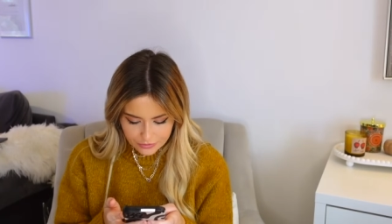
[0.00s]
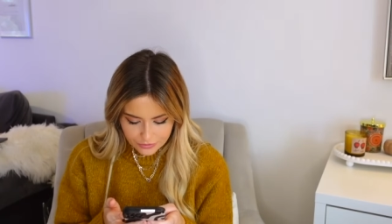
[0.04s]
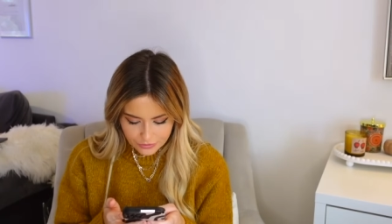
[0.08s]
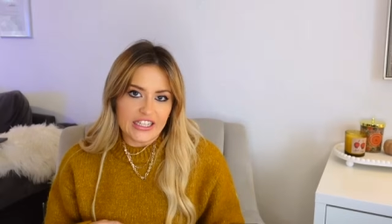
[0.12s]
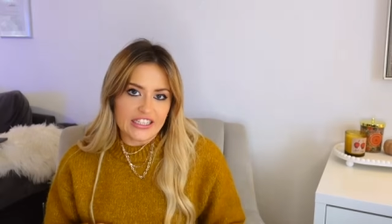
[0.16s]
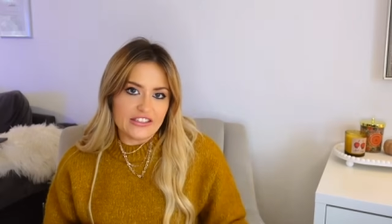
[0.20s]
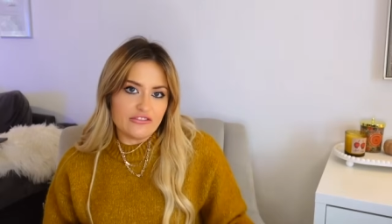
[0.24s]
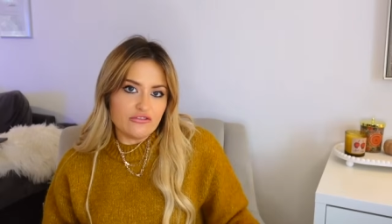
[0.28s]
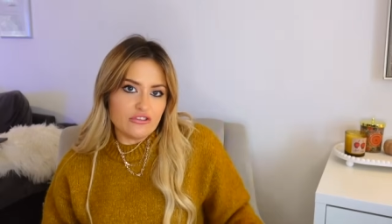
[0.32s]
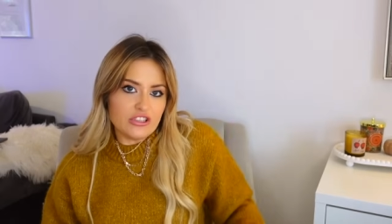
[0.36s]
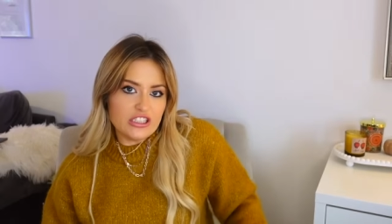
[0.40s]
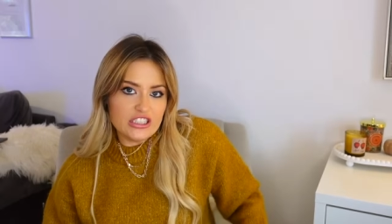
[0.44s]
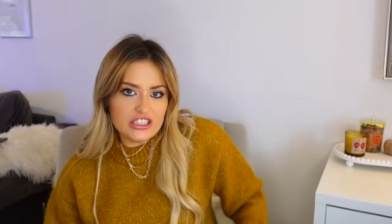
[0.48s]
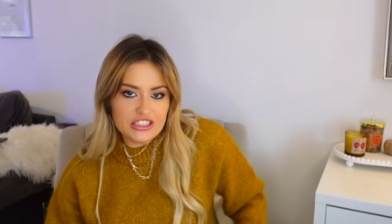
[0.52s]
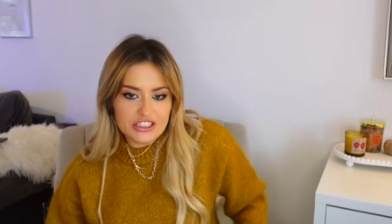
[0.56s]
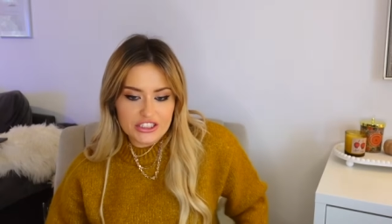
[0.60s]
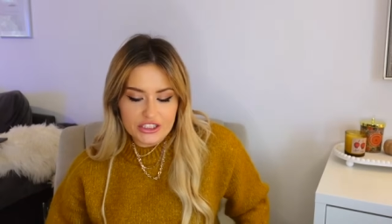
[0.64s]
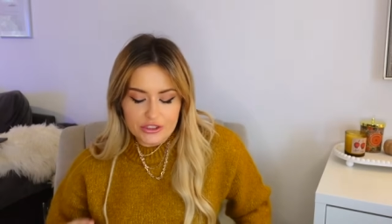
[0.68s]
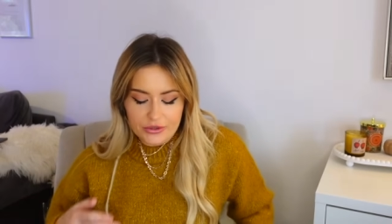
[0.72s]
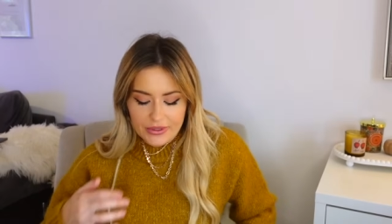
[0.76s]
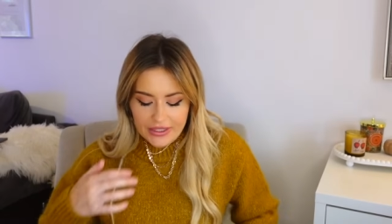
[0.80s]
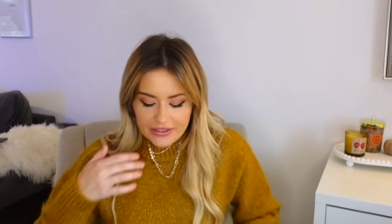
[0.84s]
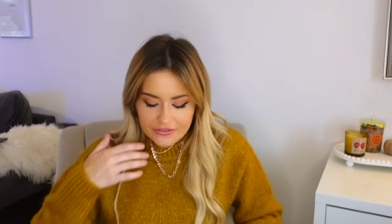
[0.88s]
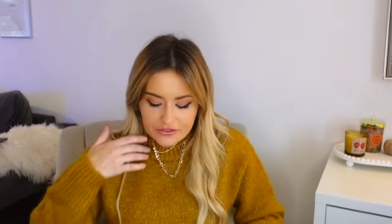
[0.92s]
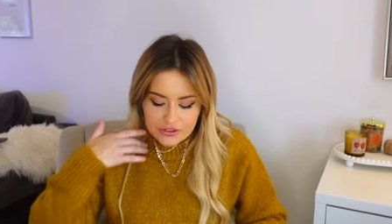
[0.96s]
They really
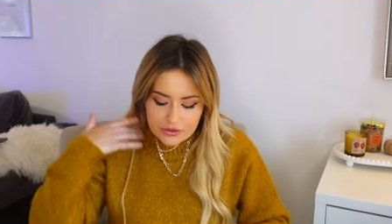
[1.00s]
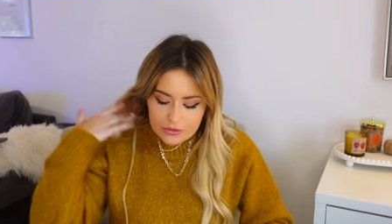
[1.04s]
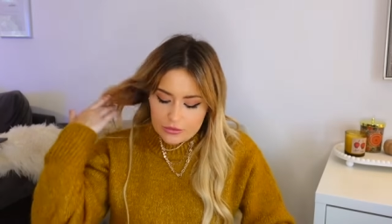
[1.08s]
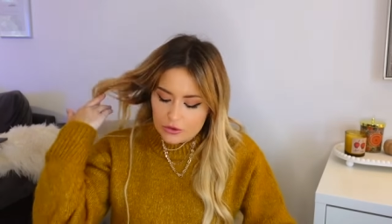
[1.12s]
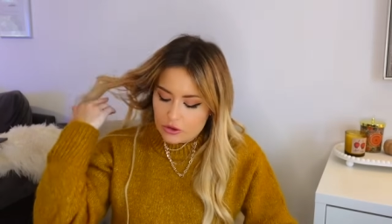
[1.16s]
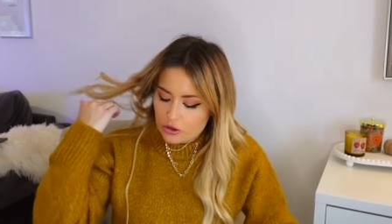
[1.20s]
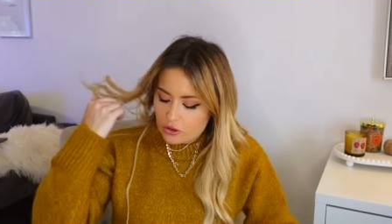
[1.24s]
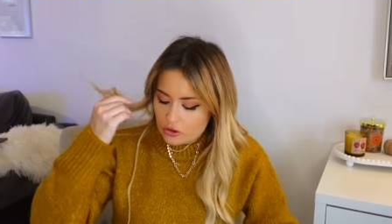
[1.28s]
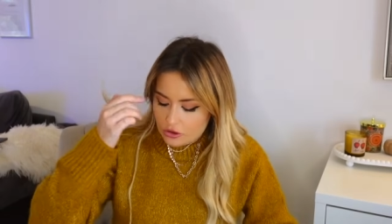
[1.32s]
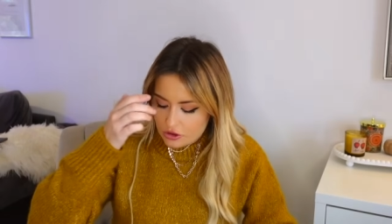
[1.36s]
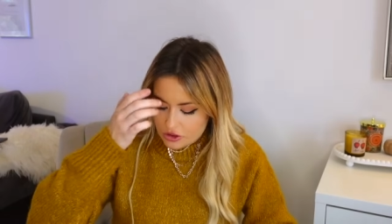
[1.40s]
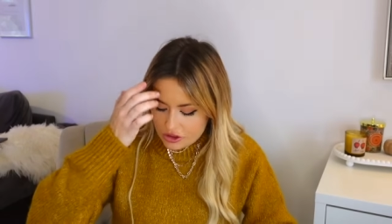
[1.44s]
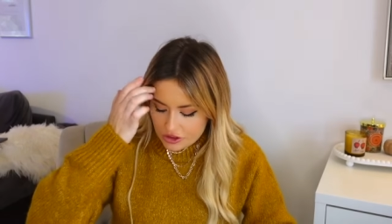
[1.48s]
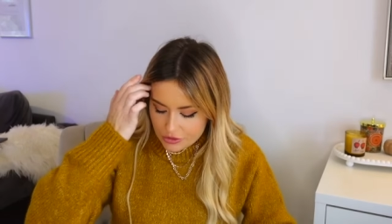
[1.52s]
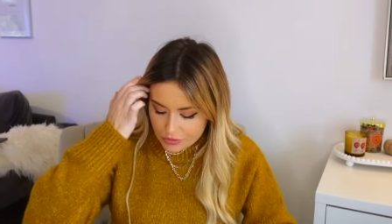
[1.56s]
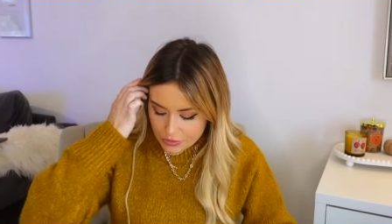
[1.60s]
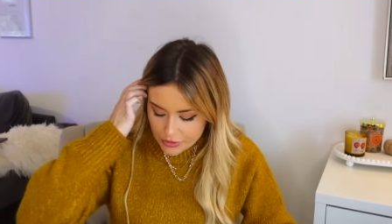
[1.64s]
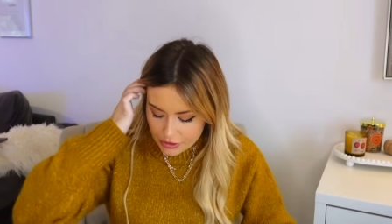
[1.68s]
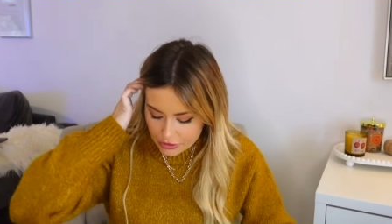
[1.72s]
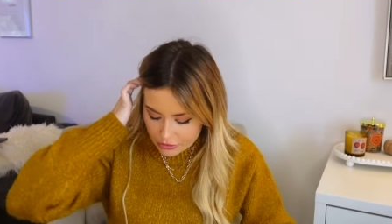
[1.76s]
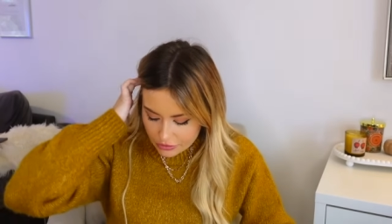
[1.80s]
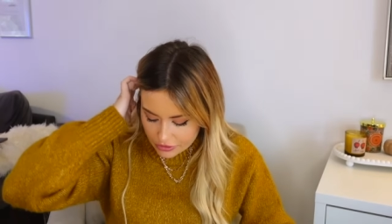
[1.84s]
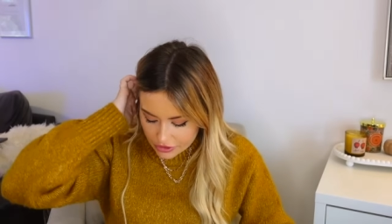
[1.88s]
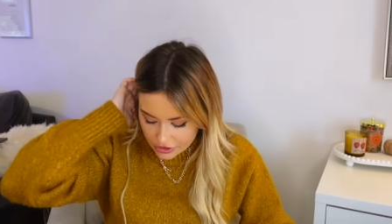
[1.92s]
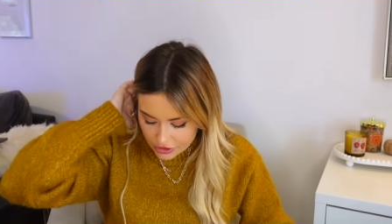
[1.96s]
do have some gorgeous
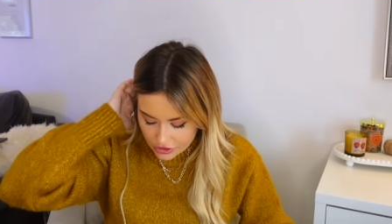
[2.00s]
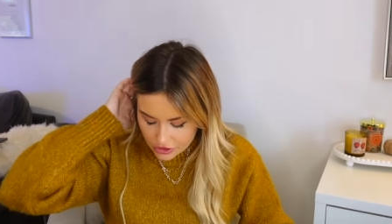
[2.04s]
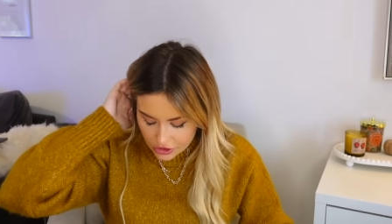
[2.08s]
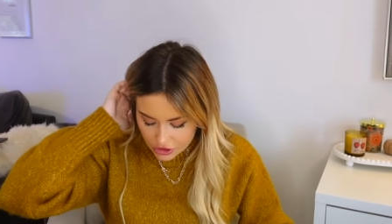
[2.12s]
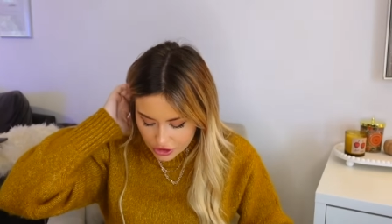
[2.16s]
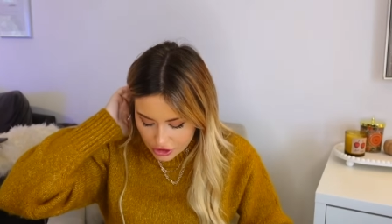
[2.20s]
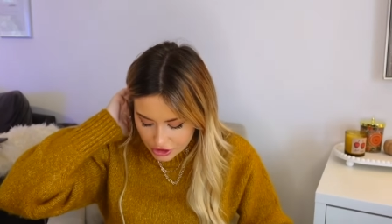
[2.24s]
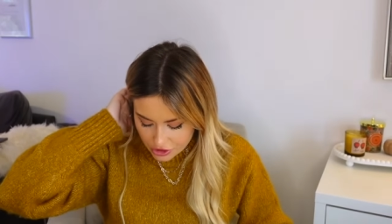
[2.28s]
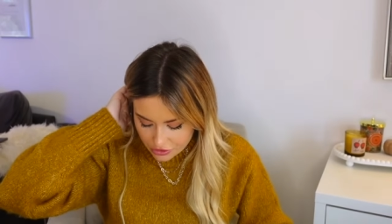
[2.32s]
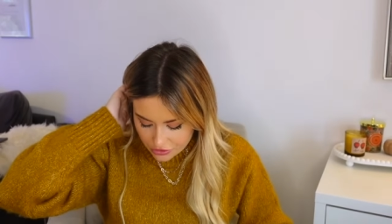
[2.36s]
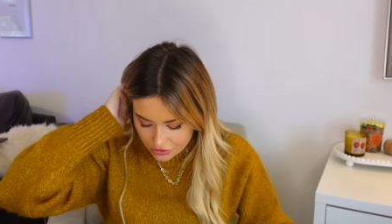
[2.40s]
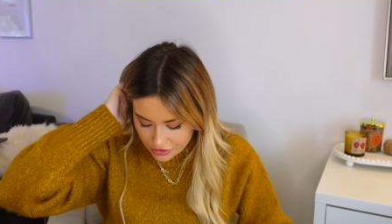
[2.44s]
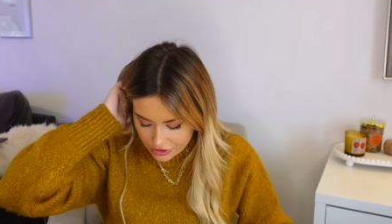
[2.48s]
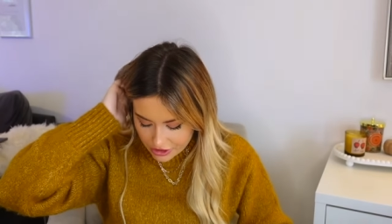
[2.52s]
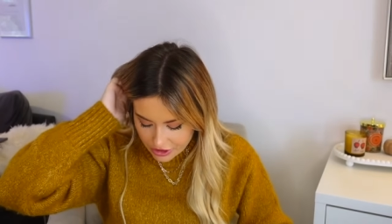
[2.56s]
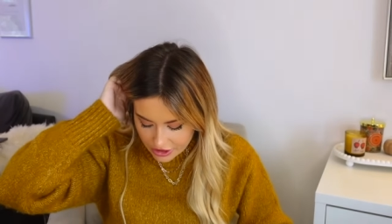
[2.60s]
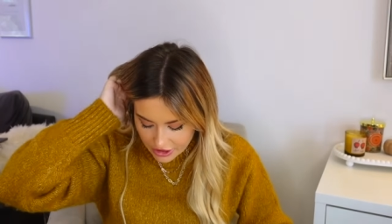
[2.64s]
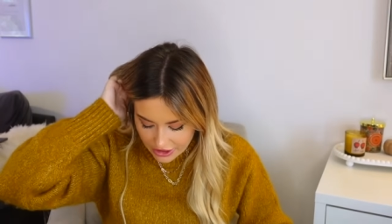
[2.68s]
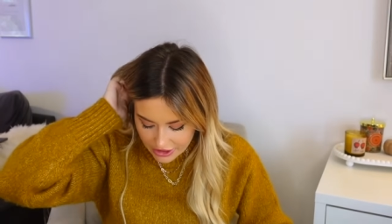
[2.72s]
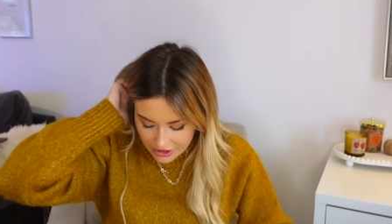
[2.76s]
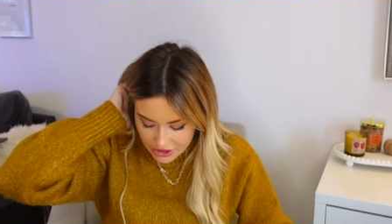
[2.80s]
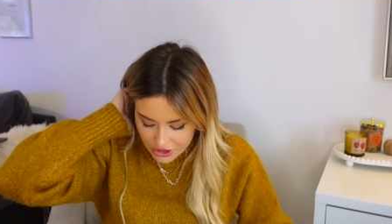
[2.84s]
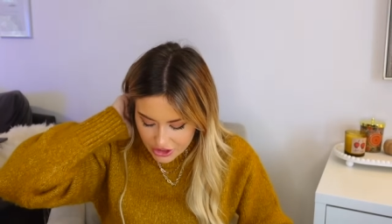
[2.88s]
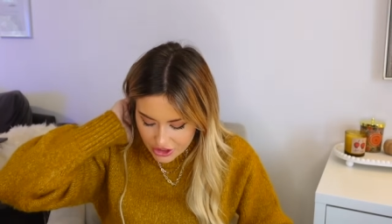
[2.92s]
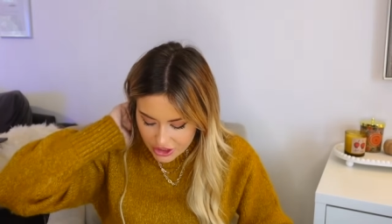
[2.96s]
boots and shoes on
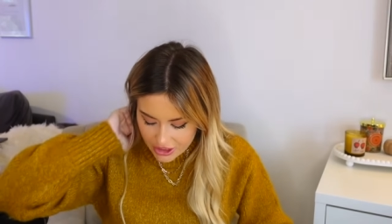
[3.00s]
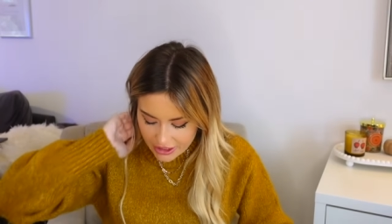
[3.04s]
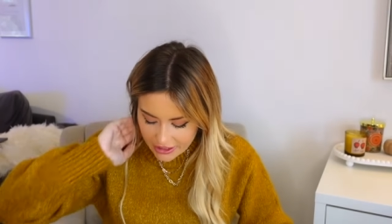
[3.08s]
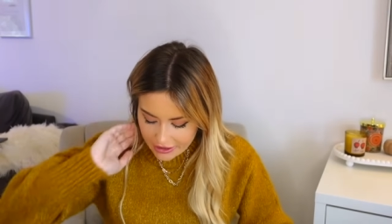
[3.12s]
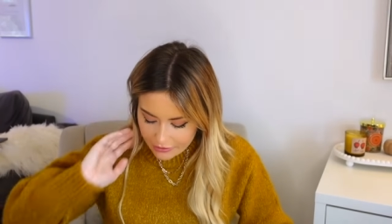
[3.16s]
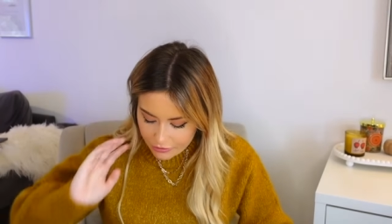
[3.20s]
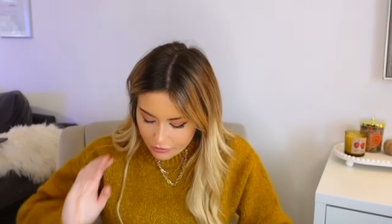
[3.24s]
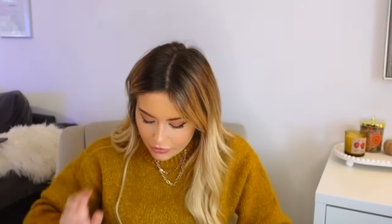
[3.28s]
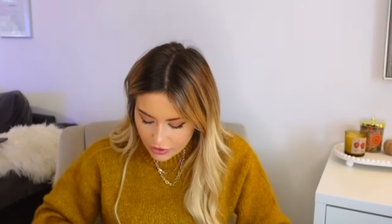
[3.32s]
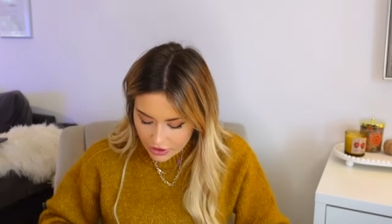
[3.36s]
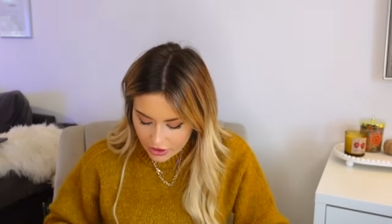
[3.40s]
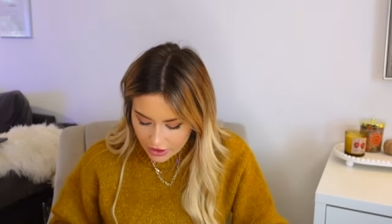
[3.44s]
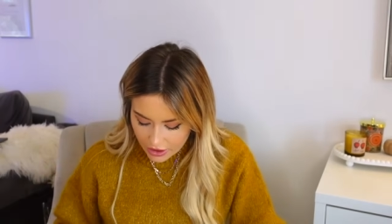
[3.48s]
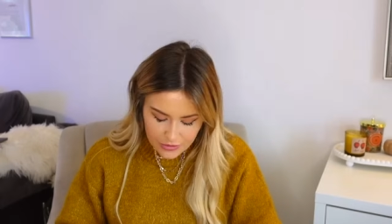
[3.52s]
H&M.